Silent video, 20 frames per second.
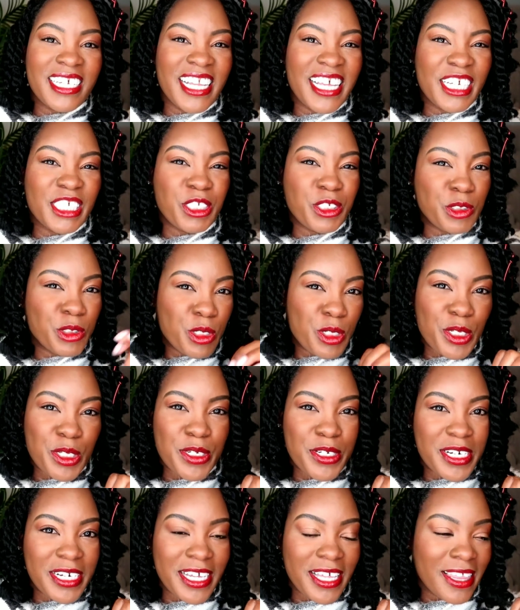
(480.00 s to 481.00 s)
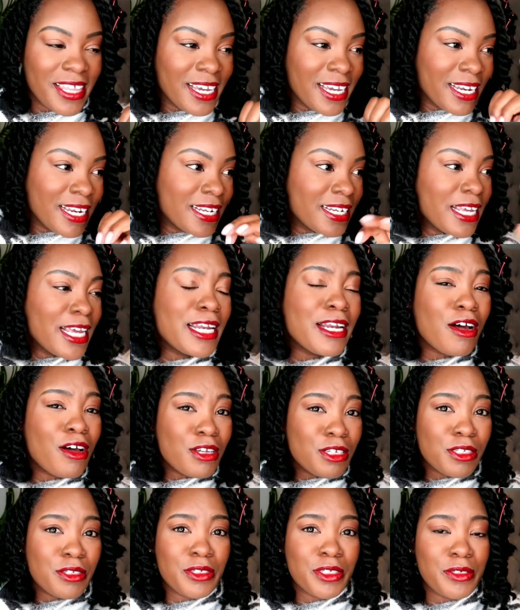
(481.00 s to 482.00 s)
yeah, without any like jewels or
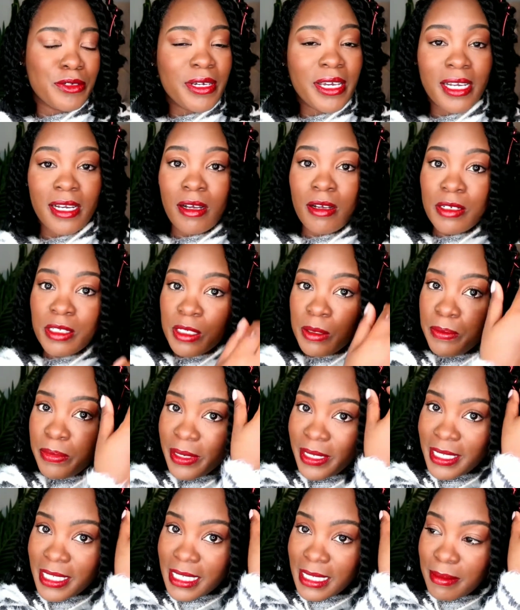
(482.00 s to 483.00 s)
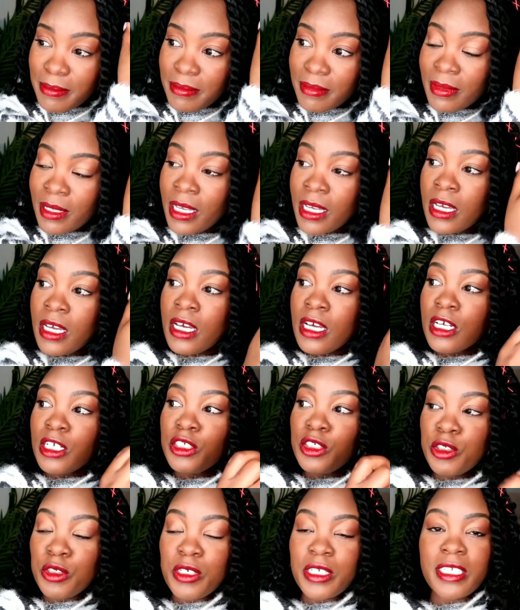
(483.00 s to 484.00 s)
anything in it. And also you can also put
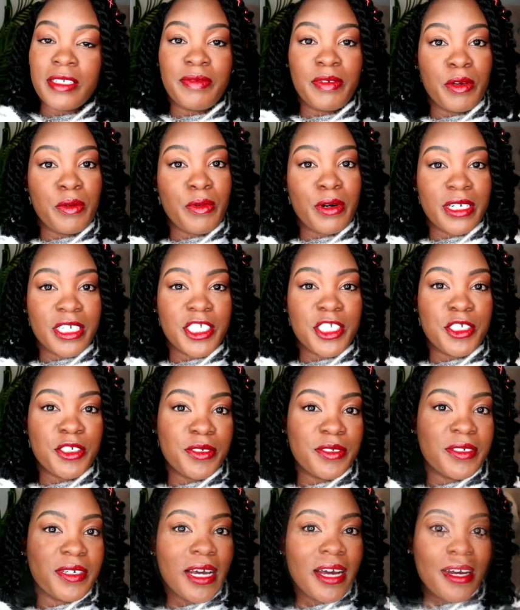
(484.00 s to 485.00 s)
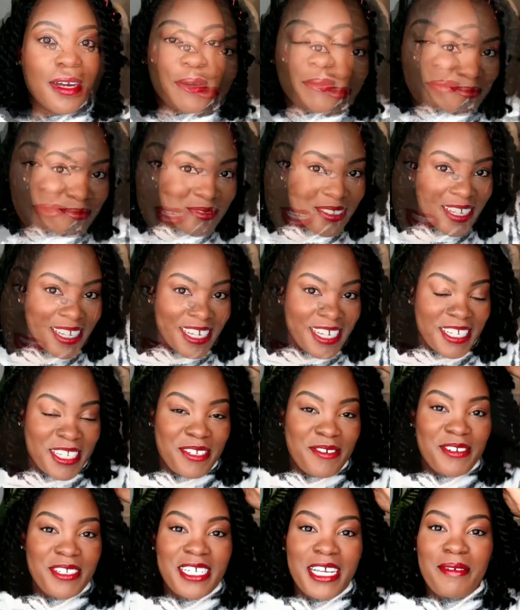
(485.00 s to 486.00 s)
some jewels if you wanted to.
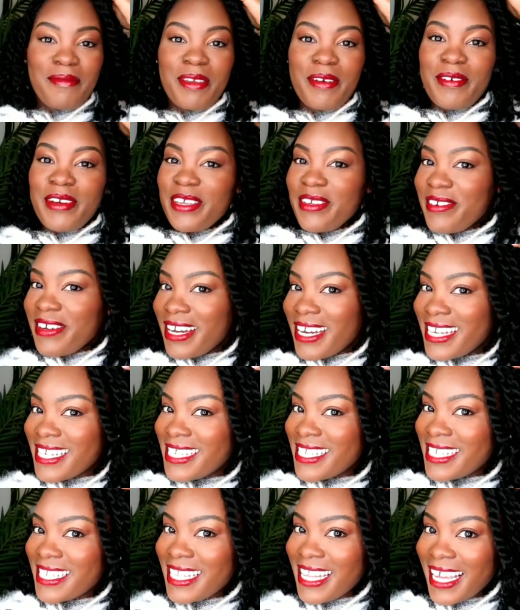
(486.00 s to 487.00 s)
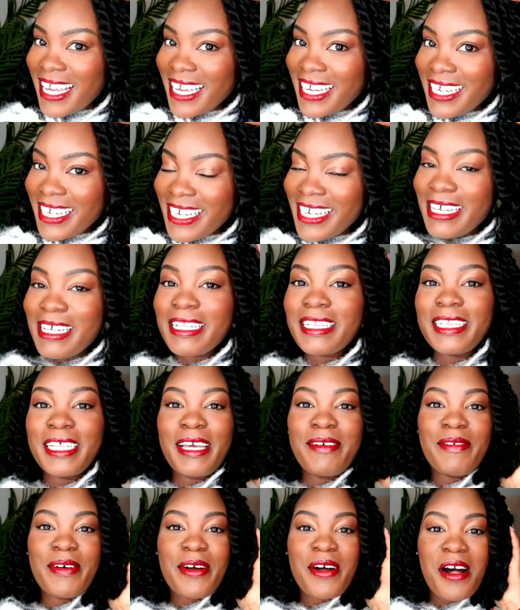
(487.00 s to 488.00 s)
So tell me what you guys think.
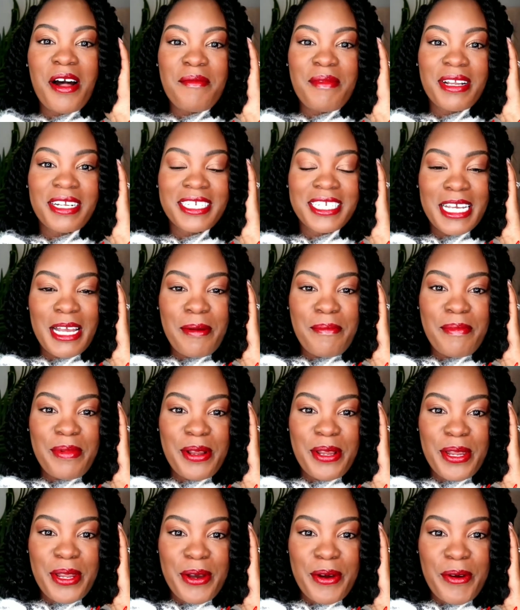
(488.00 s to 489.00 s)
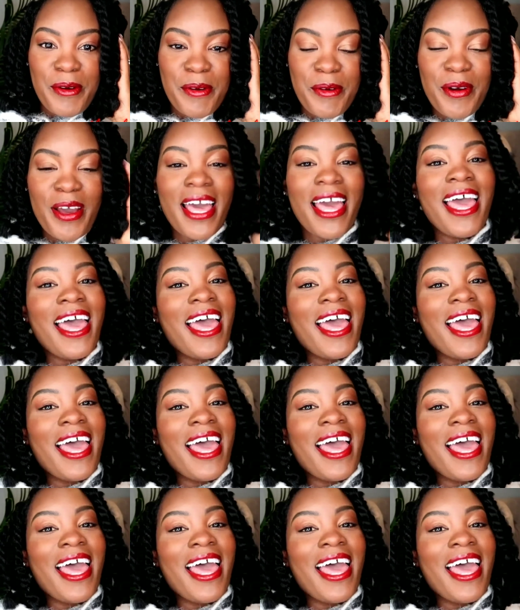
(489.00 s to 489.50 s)
Leave a comment down below.